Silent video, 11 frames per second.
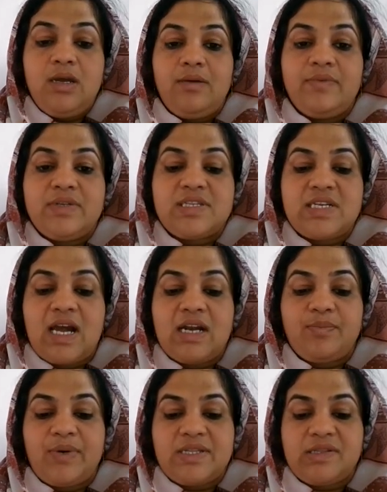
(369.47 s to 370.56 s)
with start
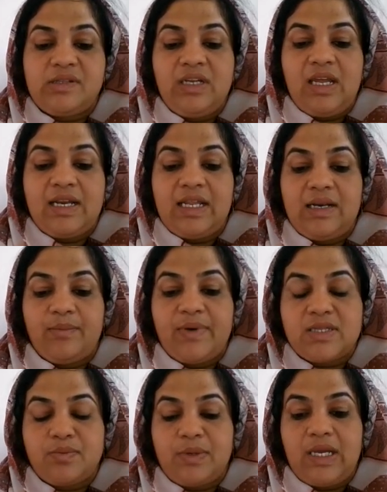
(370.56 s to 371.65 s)
plus 3 and end
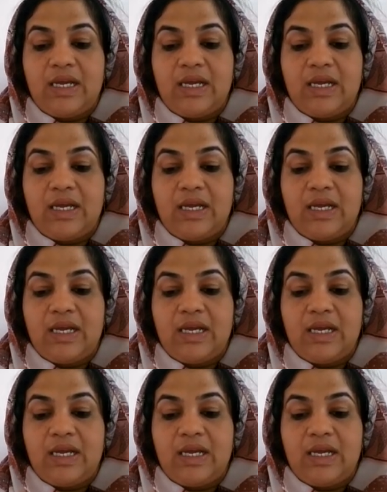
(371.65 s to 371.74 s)
plus 5.